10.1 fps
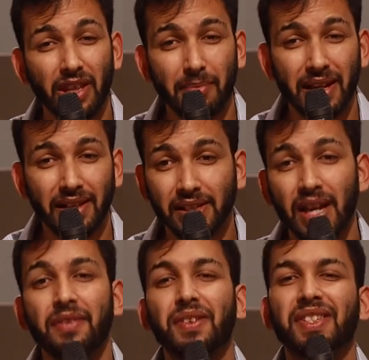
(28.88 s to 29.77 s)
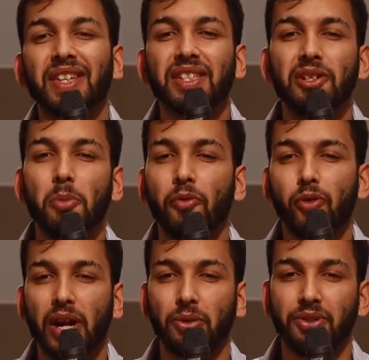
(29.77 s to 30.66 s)
in the mix, the system of
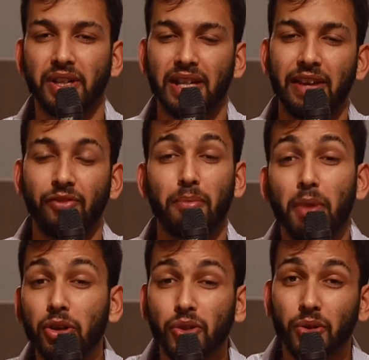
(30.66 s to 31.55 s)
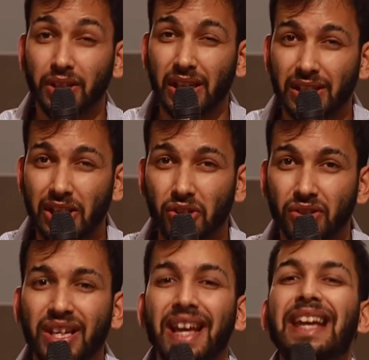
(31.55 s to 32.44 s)
record today for most organizations